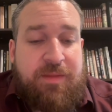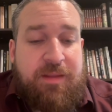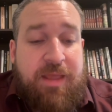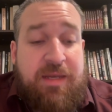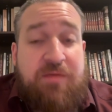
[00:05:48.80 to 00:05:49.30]

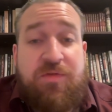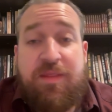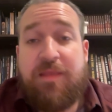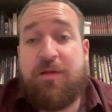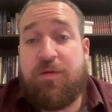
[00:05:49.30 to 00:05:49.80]
And even
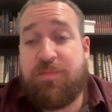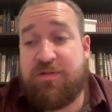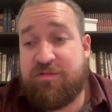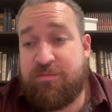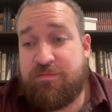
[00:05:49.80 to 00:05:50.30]
then there would be
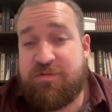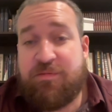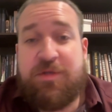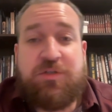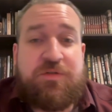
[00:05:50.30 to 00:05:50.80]
some
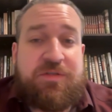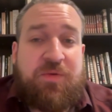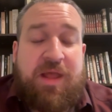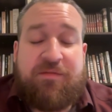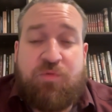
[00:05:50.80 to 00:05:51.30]
issues that
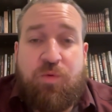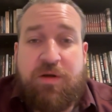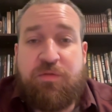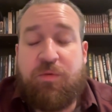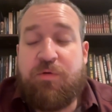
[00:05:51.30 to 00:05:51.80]
we have to
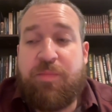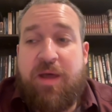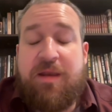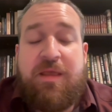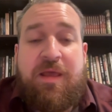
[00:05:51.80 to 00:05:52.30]
work through.
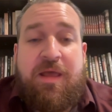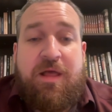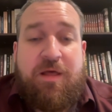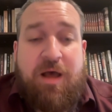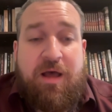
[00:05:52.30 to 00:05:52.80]
But
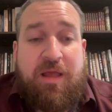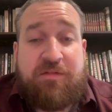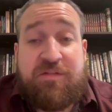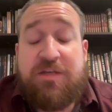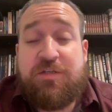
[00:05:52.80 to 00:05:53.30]

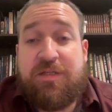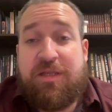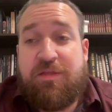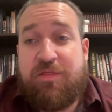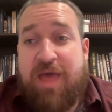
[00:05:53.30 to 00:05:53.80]

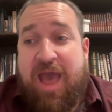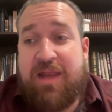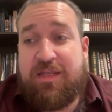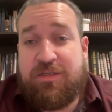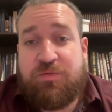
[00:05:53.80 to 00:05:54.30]
essentially, that
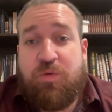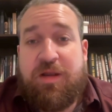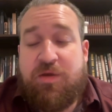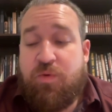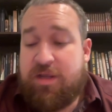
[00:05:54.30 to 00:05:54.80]
is what
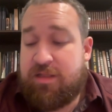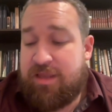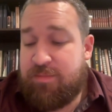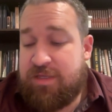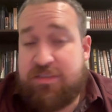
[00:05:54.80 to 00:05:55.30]
a
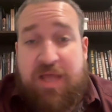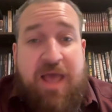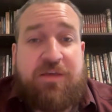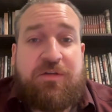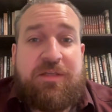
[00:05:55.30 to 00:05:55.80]
quitclaim is.
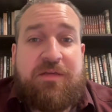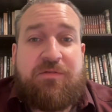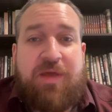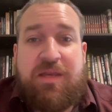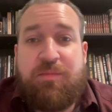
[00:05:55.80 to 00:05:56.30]
I could
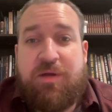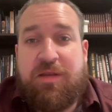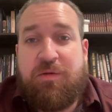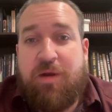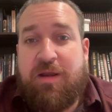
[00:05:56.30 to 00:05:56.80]
give
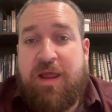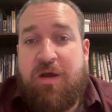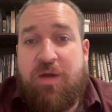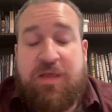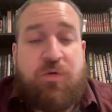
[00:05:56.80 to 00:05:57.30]
anybody right
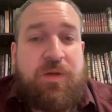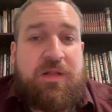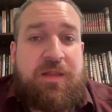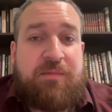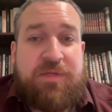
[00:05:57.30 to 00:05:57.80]
now a
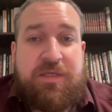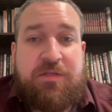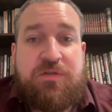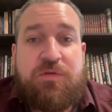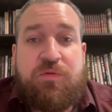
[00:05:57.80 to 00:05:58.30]
quitclaim
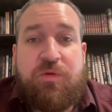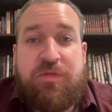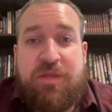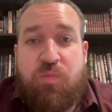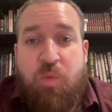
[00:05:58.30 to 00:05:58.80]
deed to
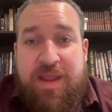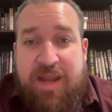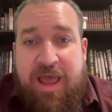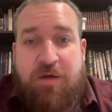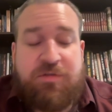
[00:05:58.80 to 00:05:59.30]
the White
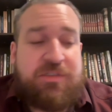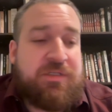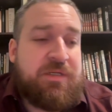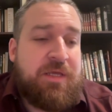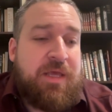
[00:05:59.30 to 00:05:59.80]

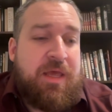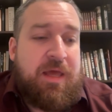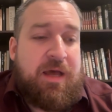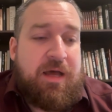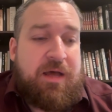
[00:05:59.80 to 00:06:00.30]
House,
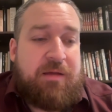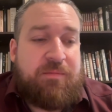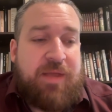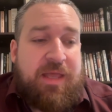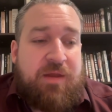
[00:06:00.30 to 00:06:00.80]

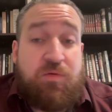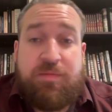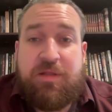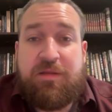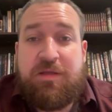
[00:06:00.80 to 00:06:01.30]
and it would
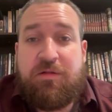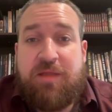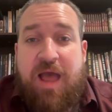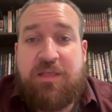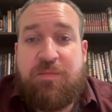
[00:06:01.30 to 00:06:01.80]
be a legal
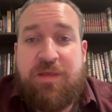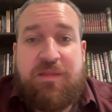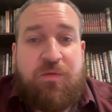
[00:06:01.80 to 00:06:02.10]
document that